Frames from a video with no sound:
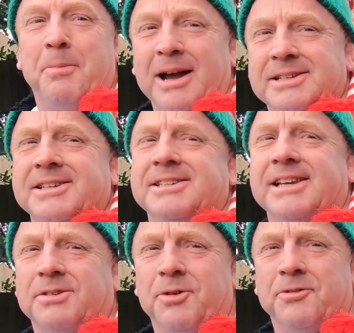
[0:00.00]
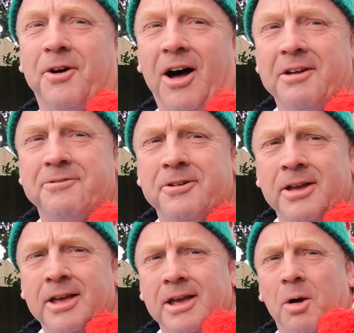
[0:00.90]
Pacer's 6'5",
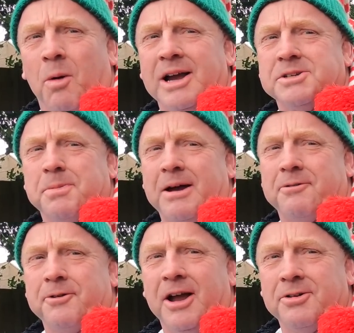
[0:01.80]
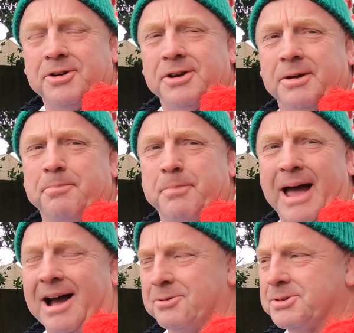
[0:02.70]
weighs about 300
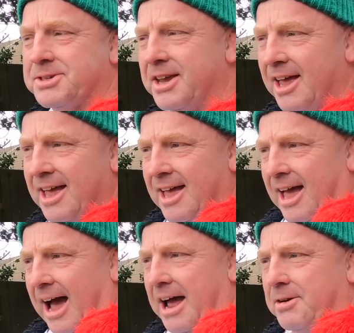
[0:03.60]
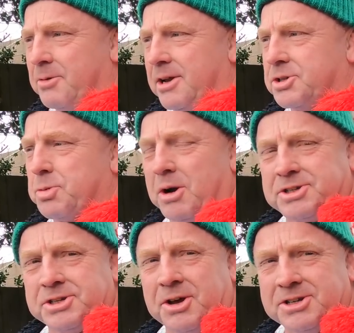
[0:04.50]
pounds, and is
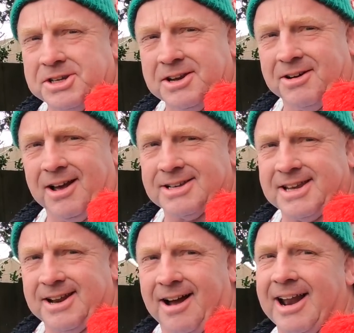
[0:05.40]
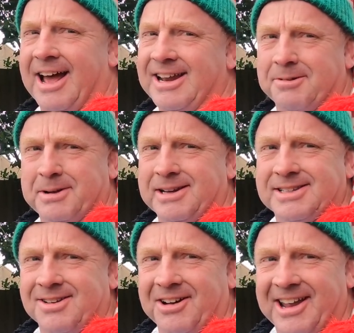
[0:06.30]
twice the size of you. And I said, oh, I'd hate to meet
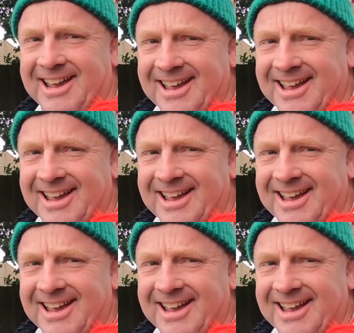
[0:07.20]
this guy.